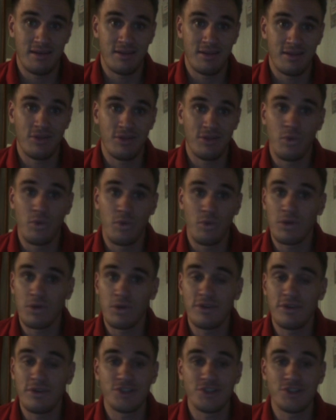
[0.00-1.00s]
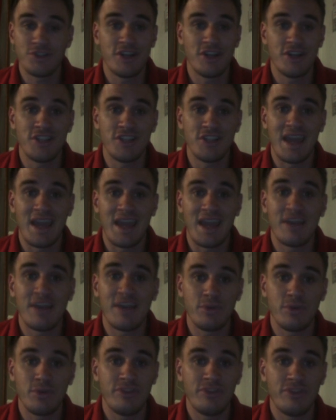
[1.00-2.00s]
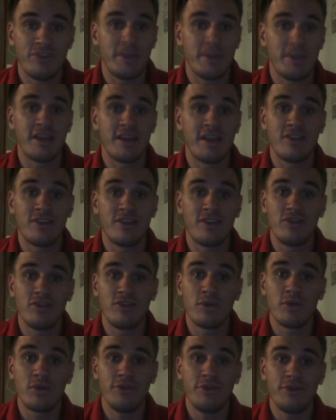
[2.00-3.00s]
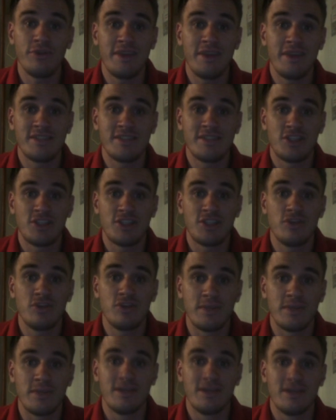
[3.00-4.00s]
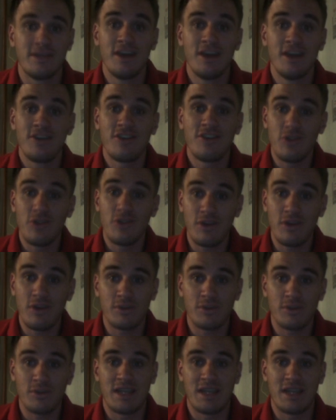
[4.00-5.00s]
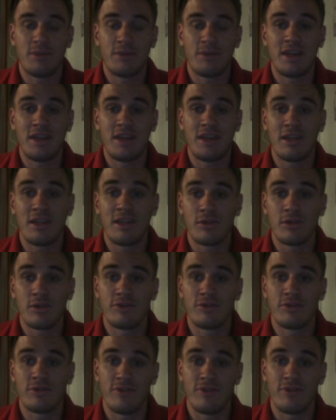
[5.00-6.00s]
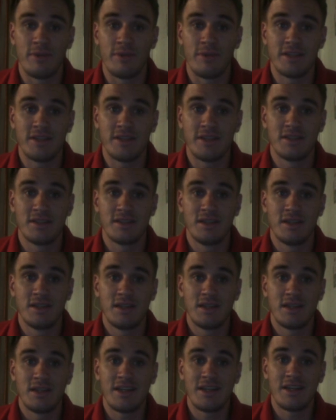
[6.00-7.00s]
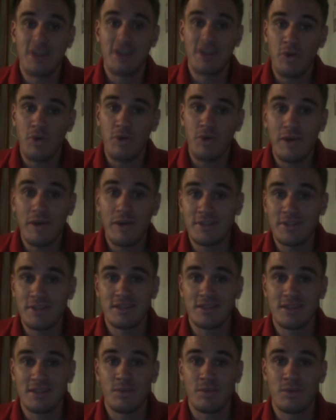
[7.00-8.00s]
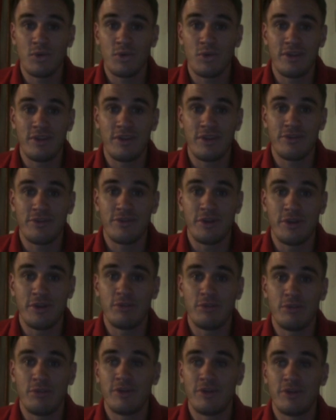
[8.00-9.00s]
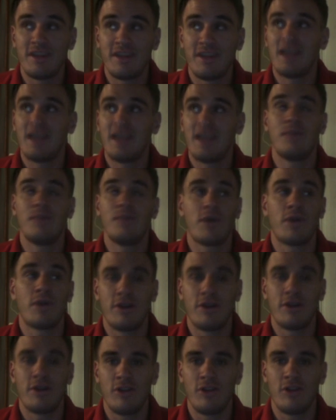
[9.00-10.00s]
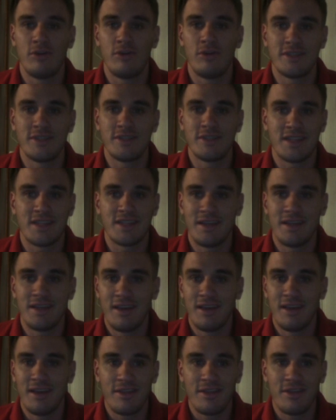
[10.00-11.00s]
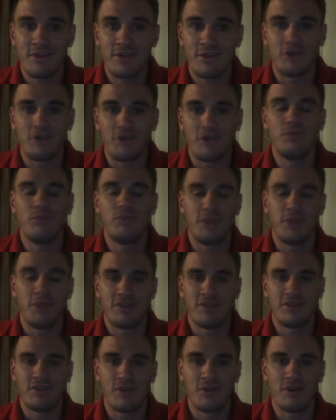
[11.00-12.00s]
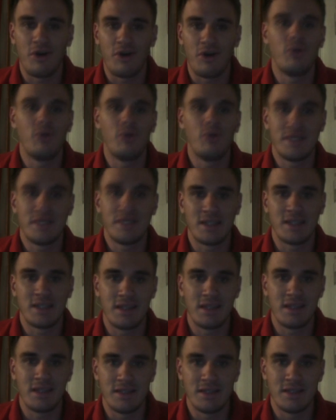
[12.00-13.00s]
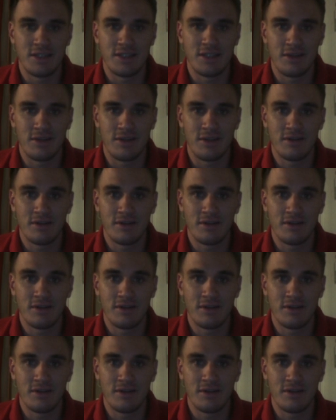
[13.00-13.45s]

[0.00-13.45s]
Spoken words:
The world is changing as we speak, and it's your duty as a human to look at what's happening and learn from it. Until quite recently in world history, you could point to anywhere on a globe and say, they're hopeless, they're always going to kill each other.